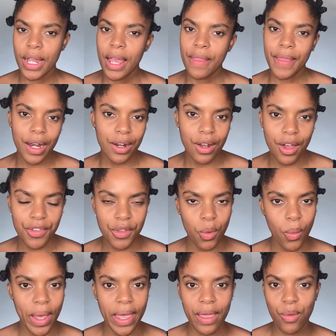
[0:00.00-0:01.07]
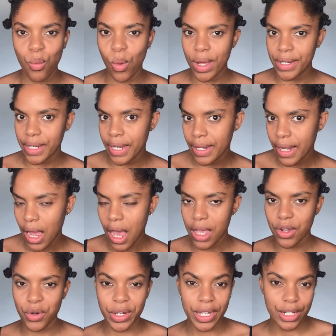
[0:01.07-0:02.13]
that along the way one didn't knock
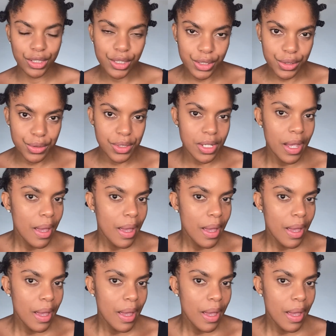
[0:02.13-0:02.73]
or get loose,